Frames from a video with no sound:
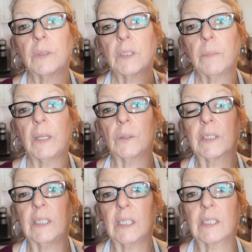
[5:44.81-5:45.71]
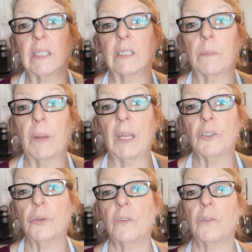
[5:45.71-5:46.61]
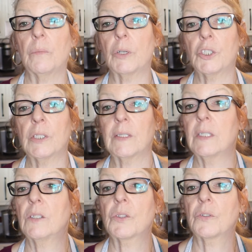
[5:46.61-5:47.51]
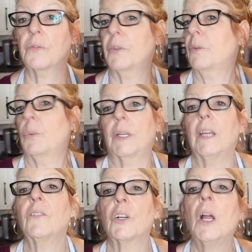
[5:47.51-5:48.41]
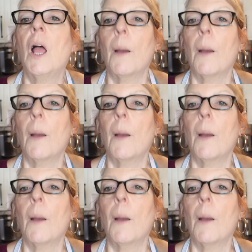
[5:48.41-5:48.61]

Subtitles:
tomatoes in the extended pantry for emergencies or for whatever,